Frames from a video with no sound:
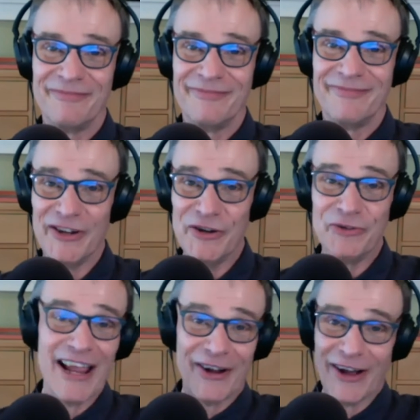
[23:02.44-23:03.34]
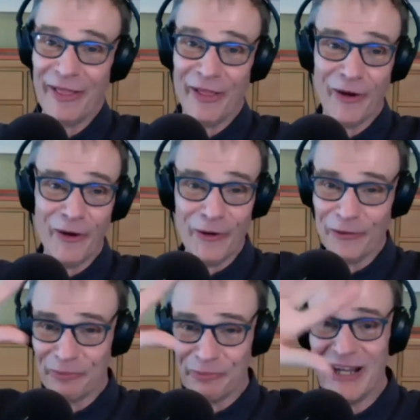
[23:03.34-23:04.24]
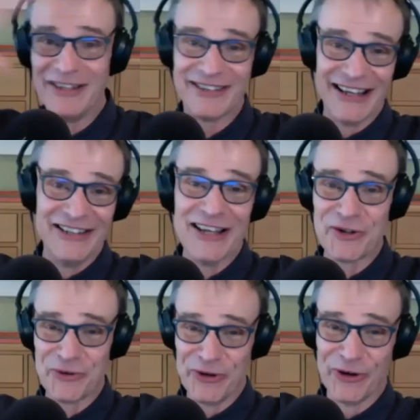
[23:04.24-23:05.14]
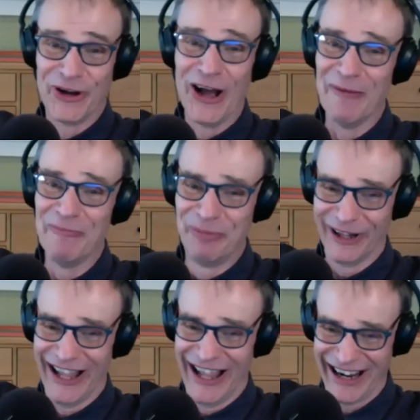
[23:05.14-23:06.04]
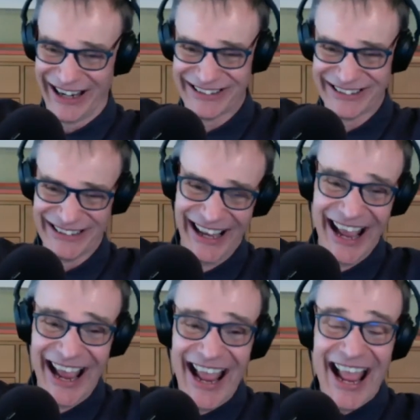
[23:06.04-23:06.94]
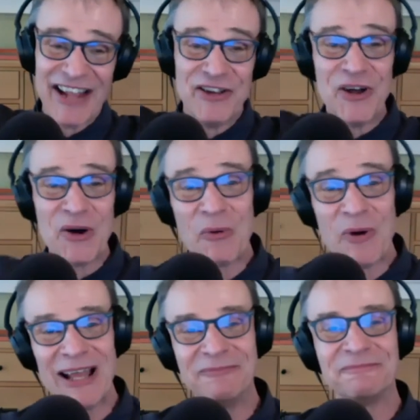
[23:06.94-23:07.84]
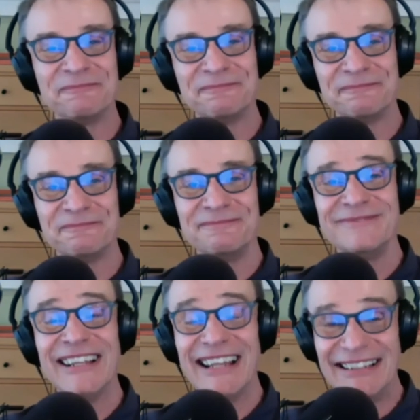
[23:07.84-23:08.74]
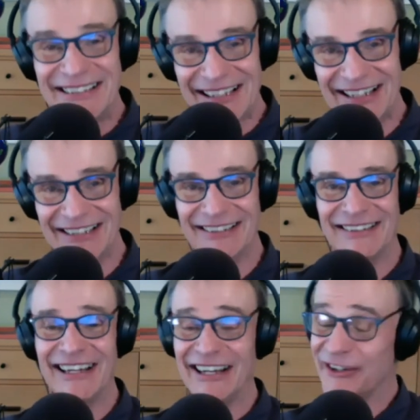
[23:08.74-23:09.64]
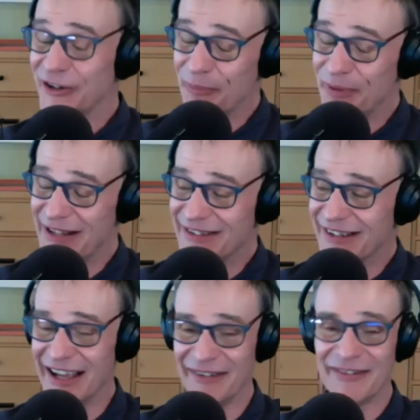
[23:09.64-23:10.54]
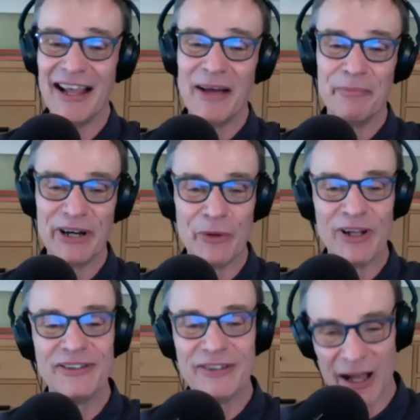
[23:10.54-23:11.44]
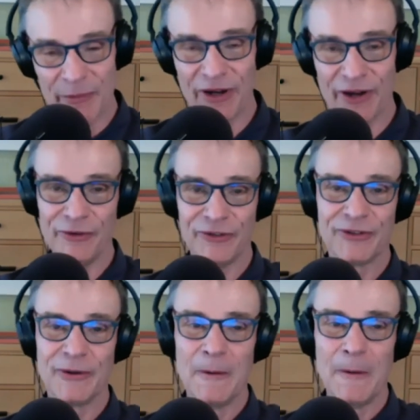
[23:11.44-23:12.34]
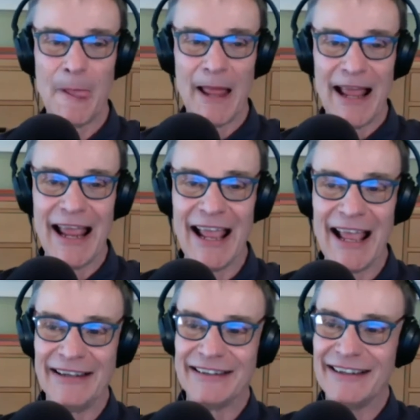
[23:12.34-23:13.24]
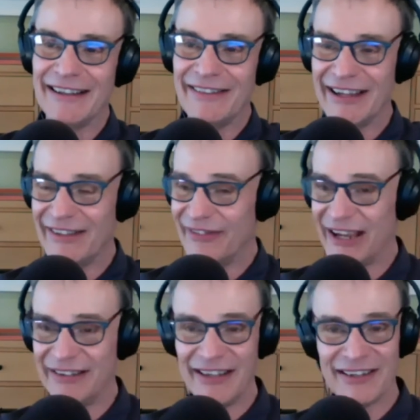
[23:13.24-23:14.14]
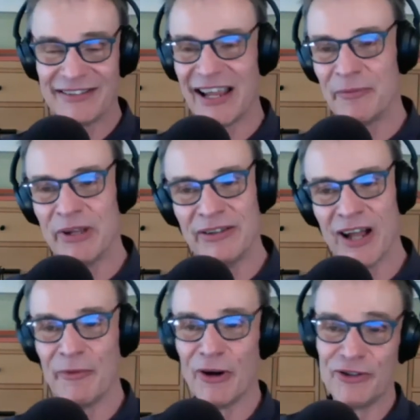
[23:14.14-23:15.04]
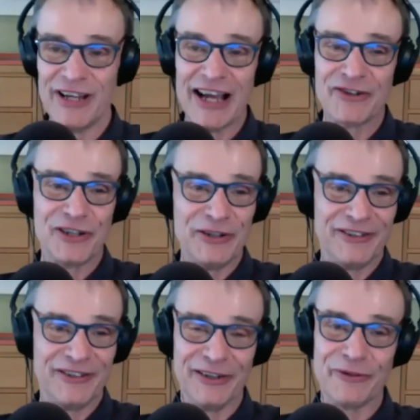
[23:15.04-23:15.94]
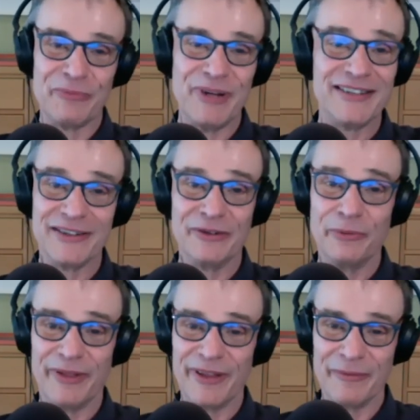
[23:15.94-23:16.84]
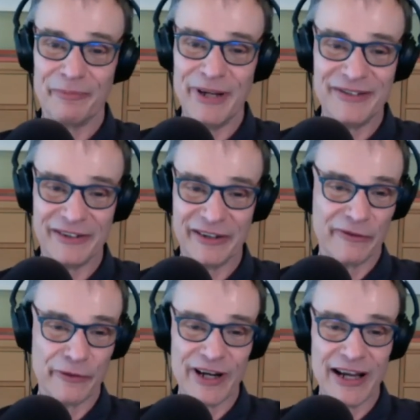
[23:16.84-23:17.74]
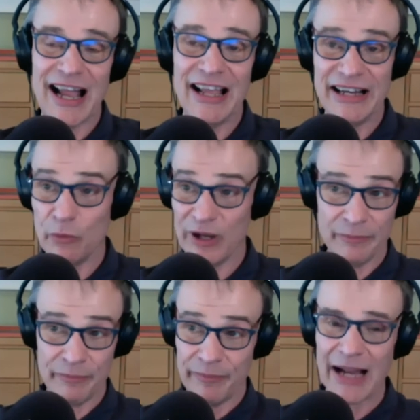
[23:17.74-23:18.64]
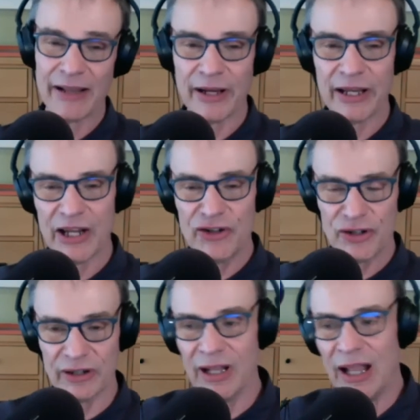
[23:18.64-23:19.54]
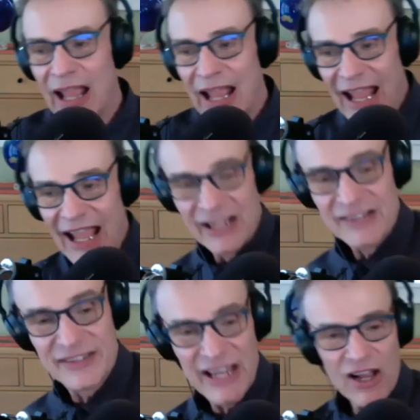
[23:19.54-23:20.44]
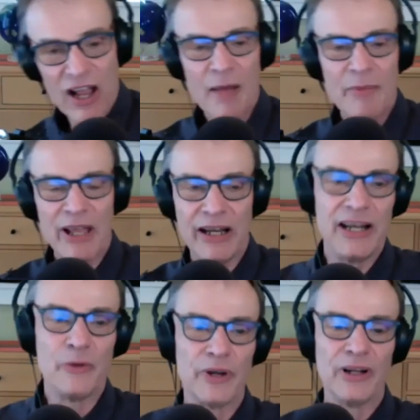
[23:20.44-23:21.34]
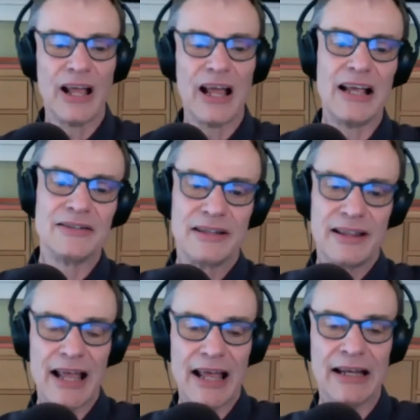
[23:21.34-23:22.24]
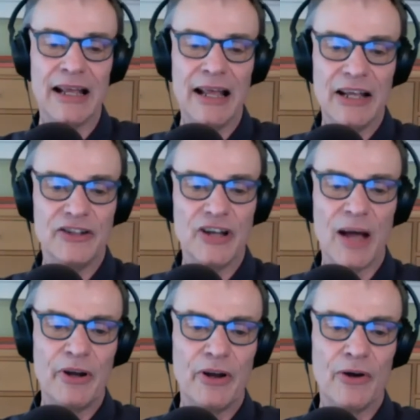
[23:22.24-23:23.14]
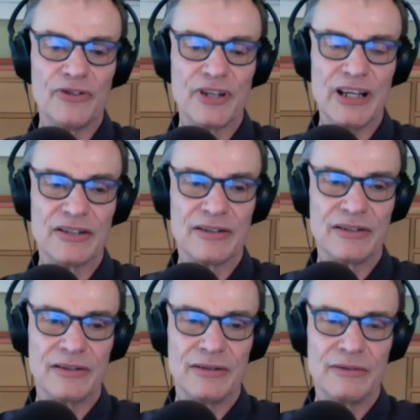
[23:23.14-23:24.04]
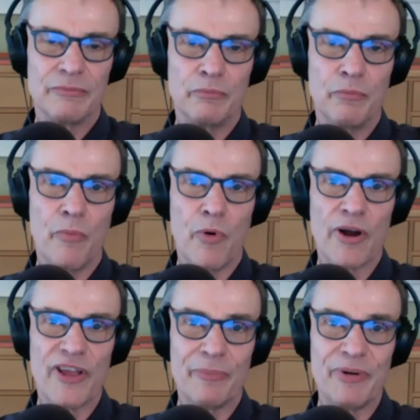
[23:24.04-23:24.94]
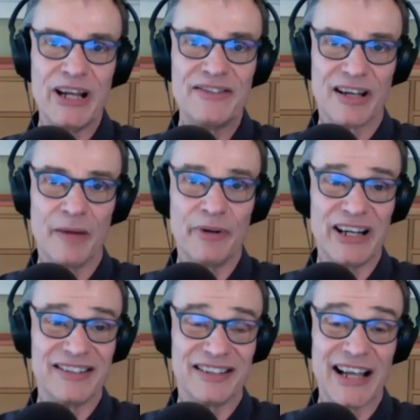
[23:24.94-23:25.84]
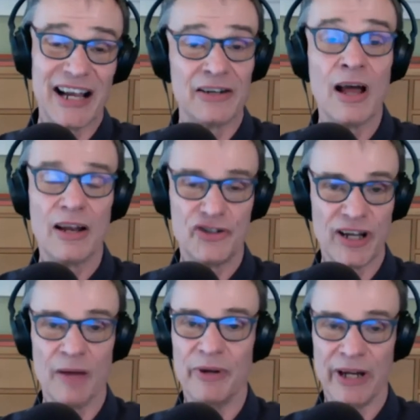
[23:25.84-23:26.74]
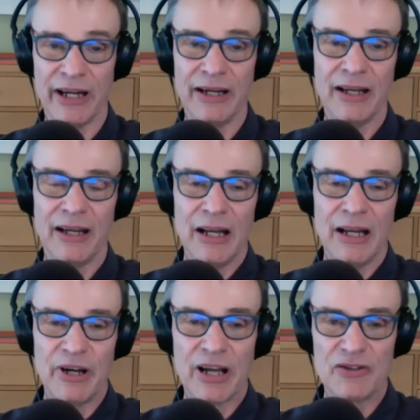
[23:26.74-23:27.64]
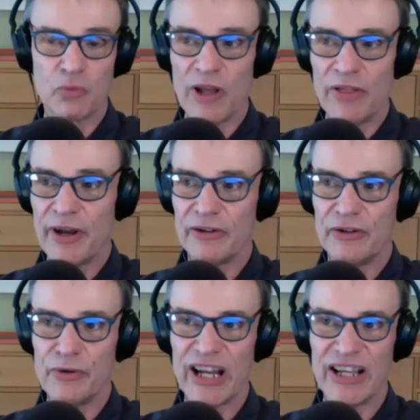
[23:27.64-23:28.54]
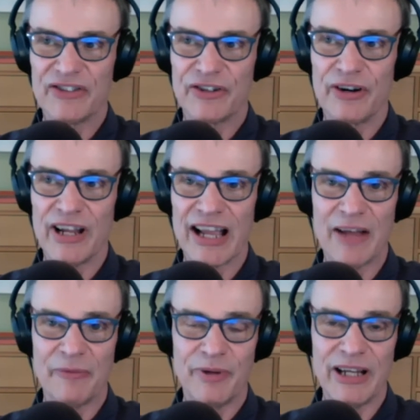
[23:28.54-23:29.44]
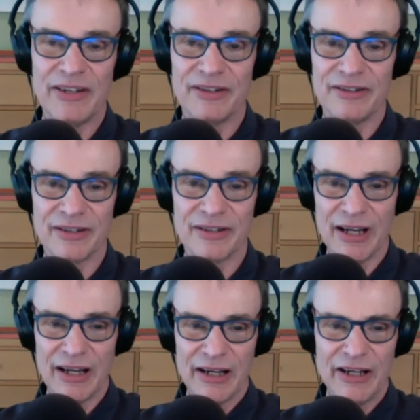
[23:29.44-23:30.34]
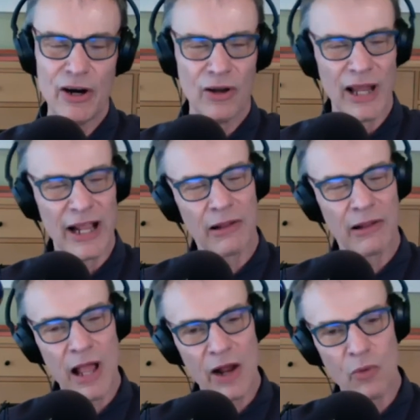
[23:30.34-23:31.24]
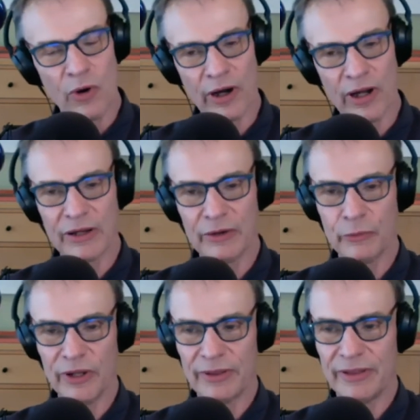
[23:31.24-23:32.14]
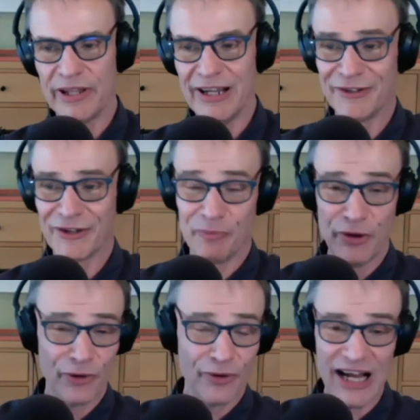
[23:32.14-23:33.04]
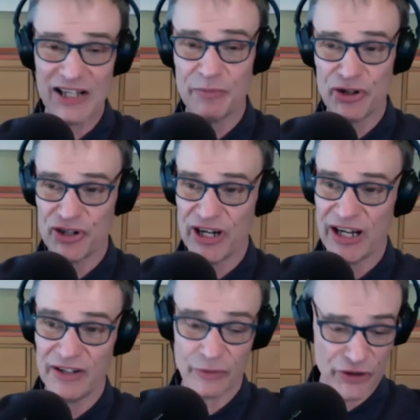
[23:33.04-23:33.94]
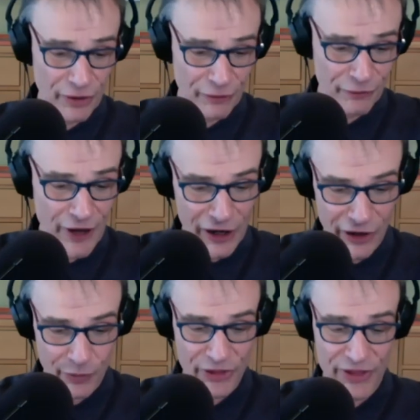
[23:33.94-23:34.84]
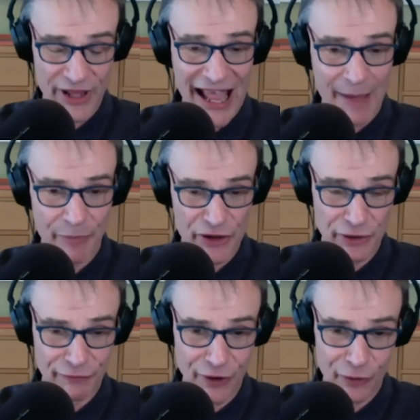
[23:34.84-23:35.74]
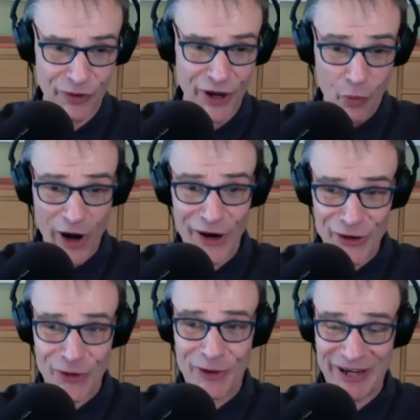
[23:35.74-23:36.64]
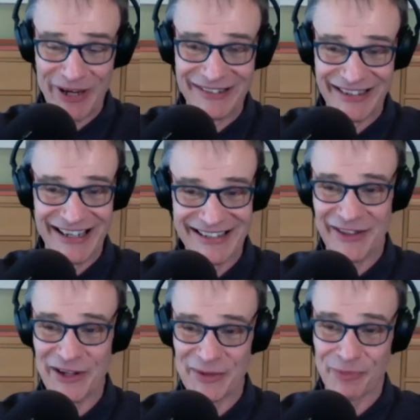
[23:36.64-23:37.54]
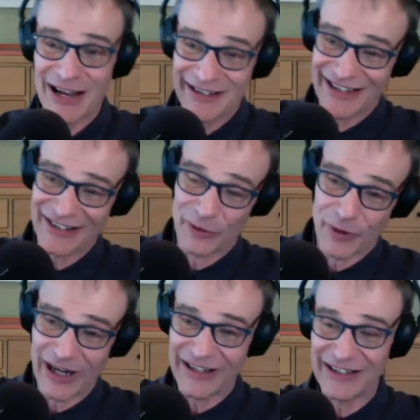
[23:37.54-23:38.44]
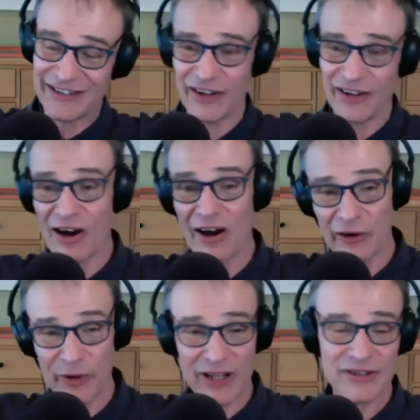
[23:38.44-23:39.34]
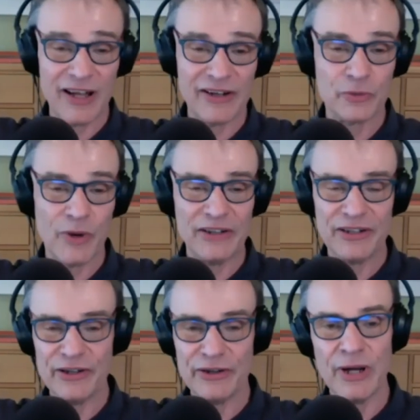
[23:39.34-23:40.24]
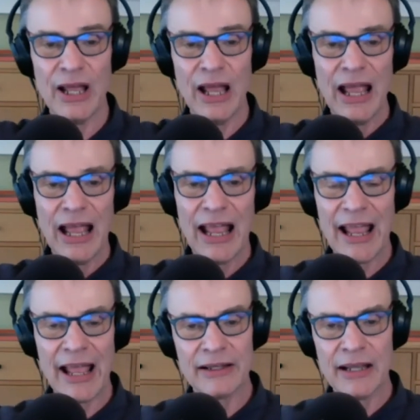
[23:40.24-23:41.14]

and you take on the whole pizza industrial complex, and you know what, he did. He didn't go to Pizza Hut, but he went to Domino's and he, they did a segment in Domino's. He actually delivered pizza with a pizza delivery guy, and he went back in the kitchen, and his, he commented he realized that Domino's is more than a pizza company; it's a technology company, because what they're doing is turning out pizzas, you know, like clockwork with these computerized machines where you could follow with the app on your phone where your pizza is in this process and when it gets in the car and when it's on its way to you, and